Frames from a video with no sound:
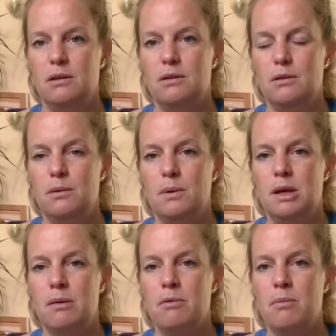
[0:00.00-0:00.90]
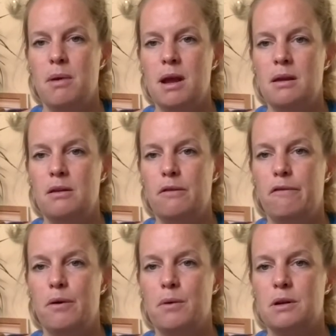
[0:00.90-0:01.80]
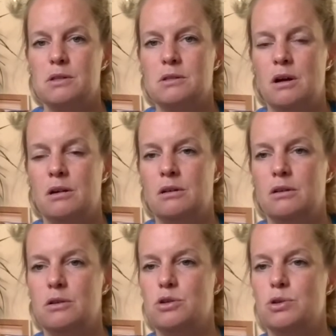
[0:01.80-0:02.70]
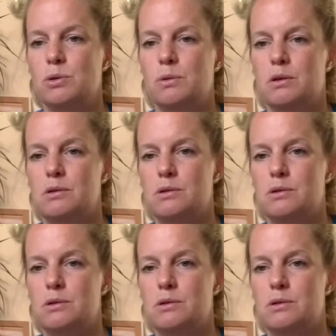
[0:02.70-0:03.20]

so we can remain the focus on the shoulders.